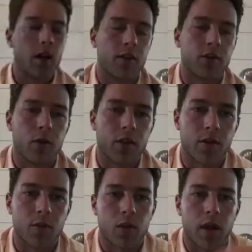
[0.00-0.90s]
sort of your
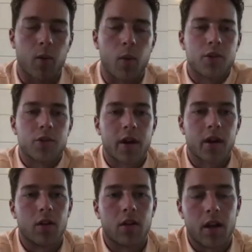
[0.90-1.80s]
like weight
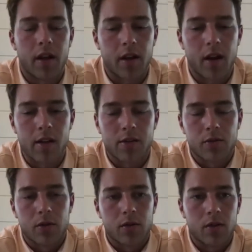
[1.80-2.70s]
training look like in high school?